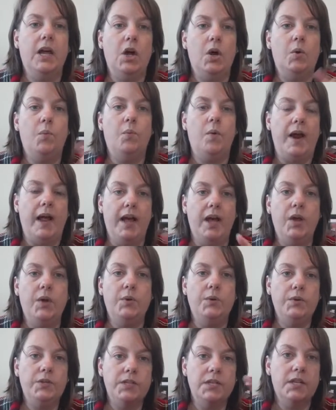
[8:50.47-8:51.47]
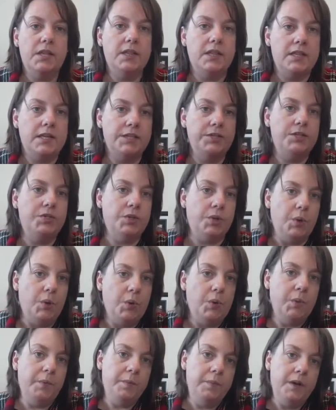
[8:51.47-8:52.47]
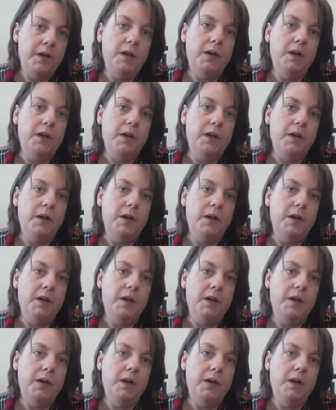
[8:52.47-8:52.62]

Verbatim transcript: around this dome,